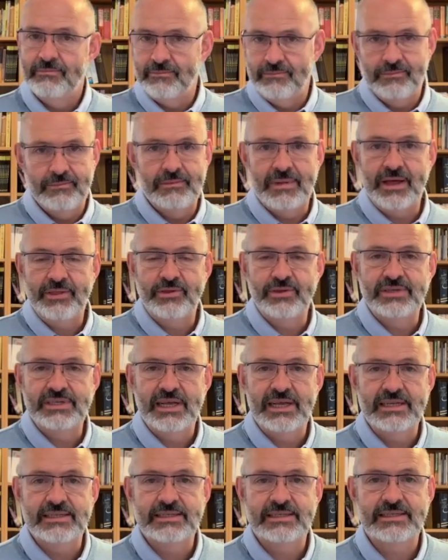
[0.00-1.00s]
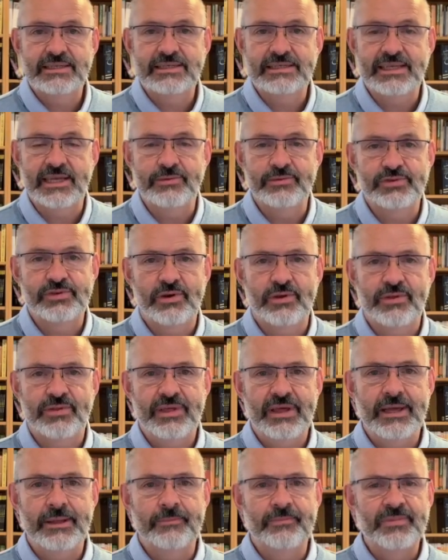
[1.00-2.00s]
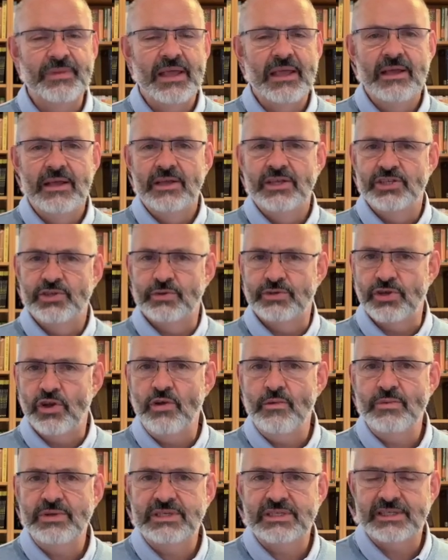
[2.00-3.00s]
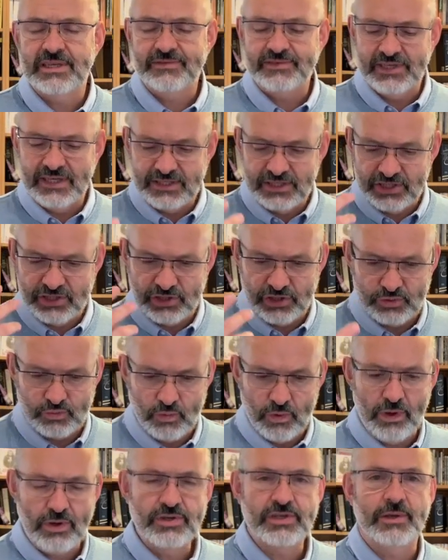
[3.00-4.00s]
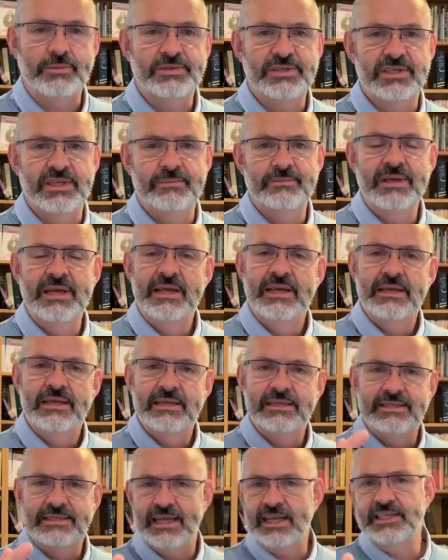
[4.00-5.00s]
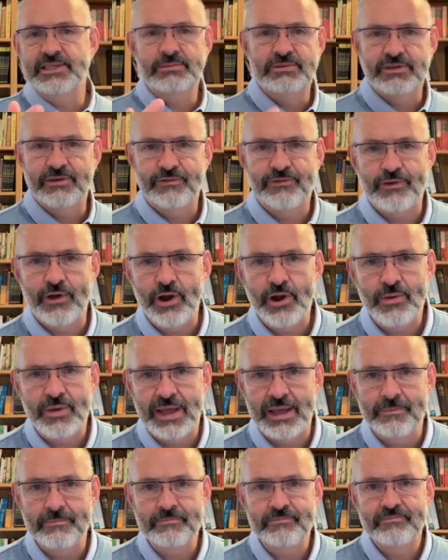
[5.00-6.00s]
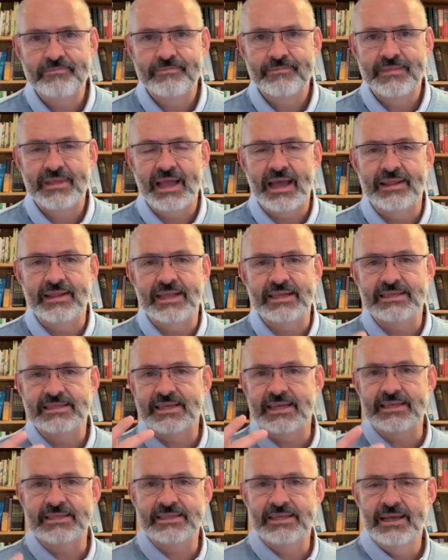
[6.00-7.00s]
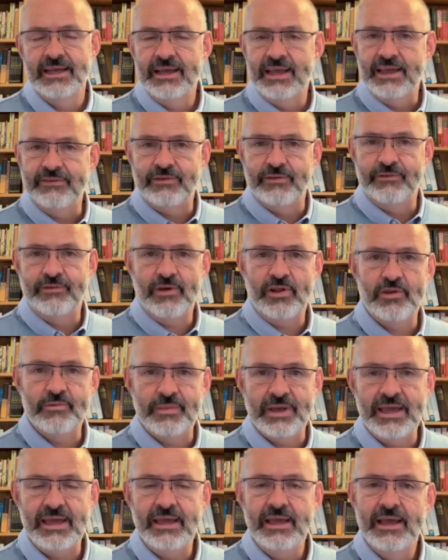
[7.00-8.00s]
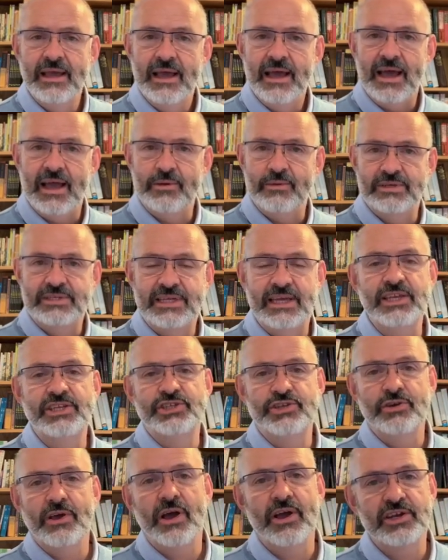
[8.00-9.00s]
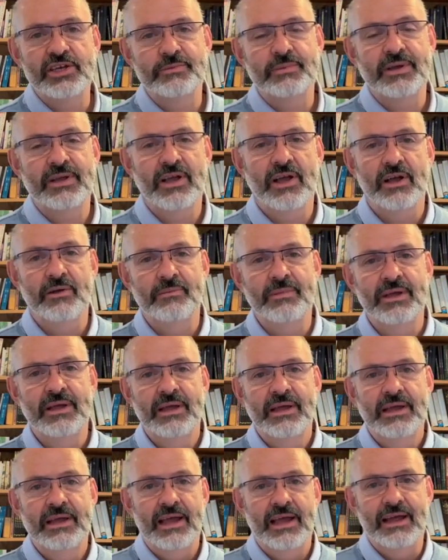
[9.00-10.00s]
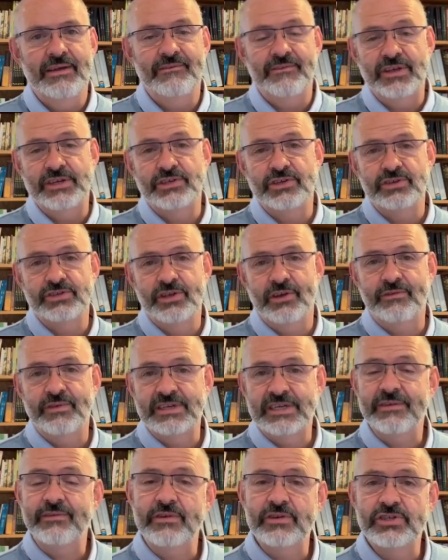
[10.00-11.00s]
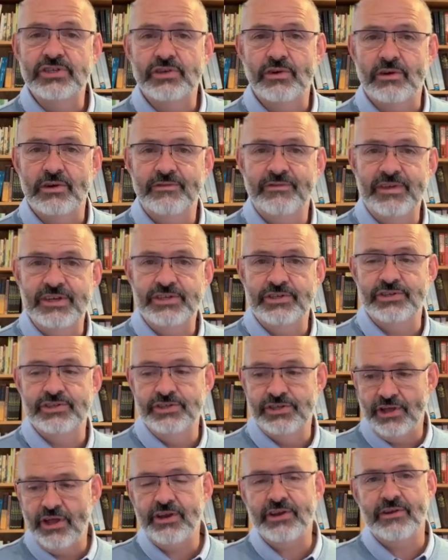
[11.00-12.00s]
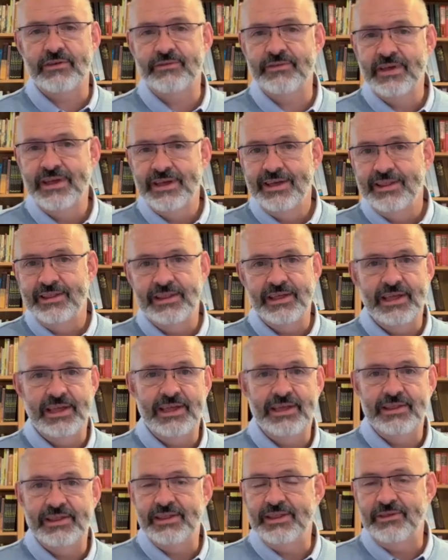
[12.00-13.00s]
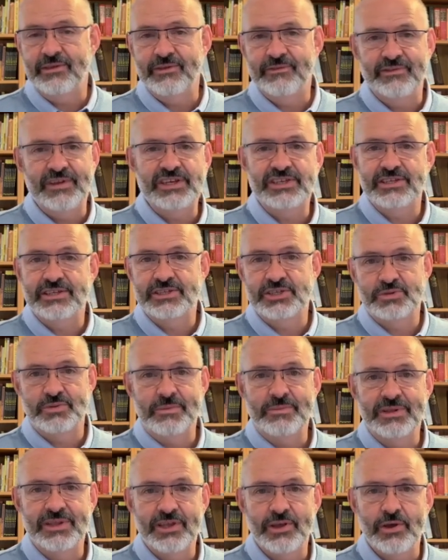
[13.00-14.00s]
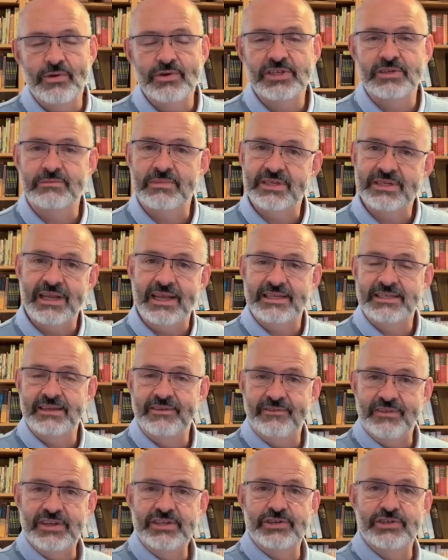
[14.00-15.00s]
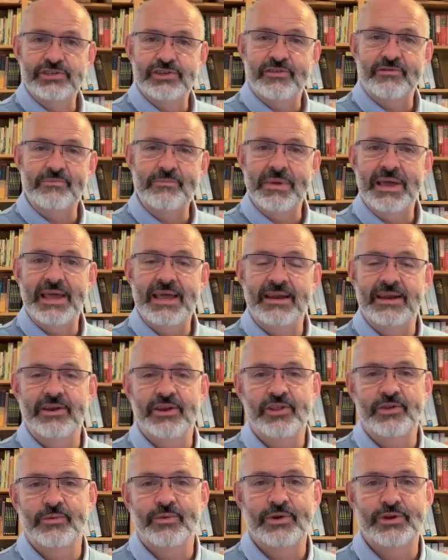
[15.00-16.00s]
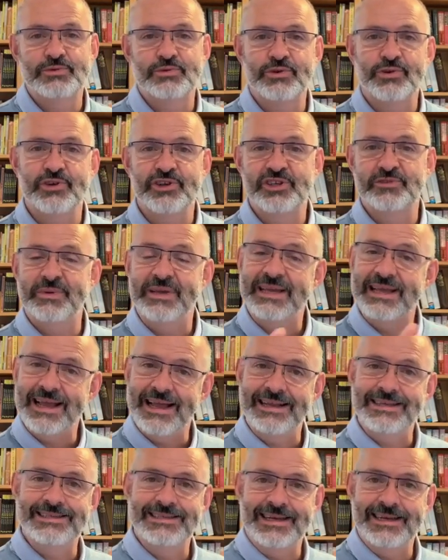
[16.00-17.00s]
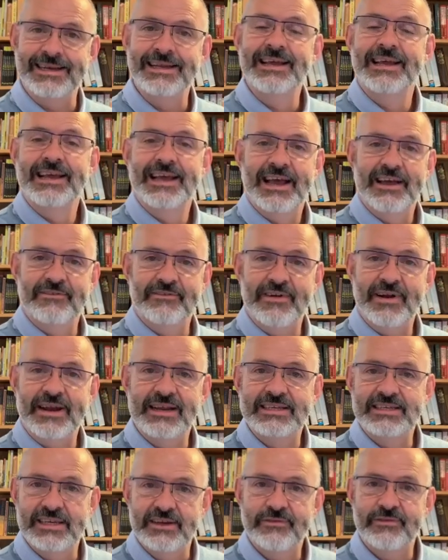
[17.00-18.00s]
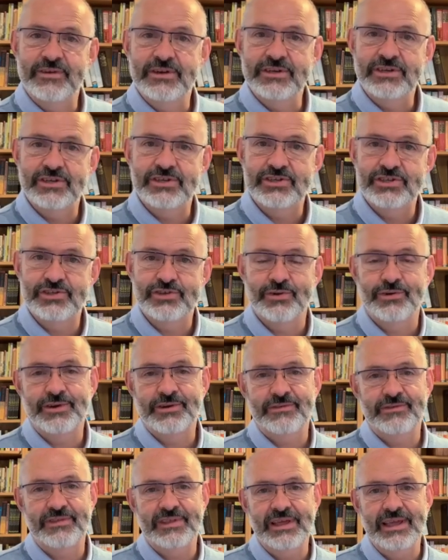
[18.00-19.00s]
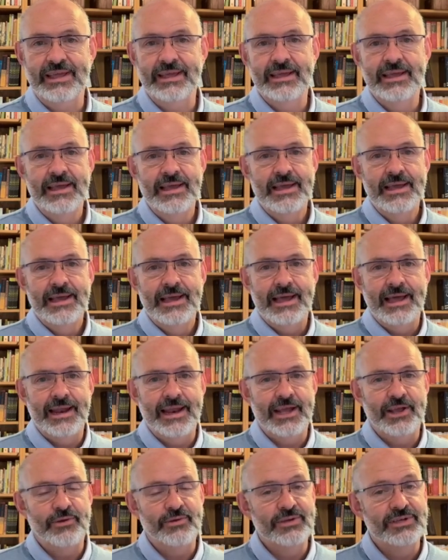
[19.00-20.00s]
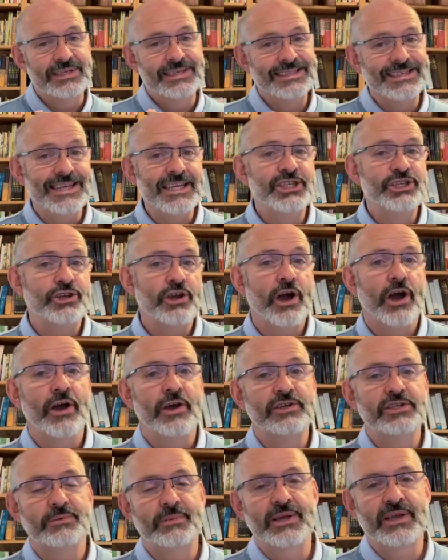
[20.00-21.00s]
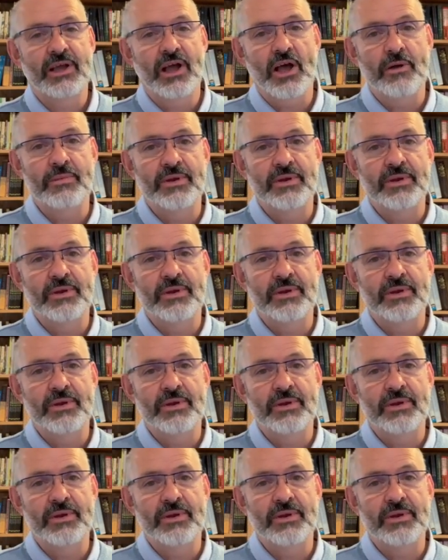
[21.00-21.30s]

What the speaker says: Matthew tells us the same sort of thing. So it's almost as if Jesus just walks up to them, tells them to follow him, and then says, "If you follow me, I will teach you how to become fishers of a different sort. Fishers not of the fish that swim in the ocean, but actually fishers of men. In other words, we're going to be catching a very different sort of thing. And I'm going to teach you how to become."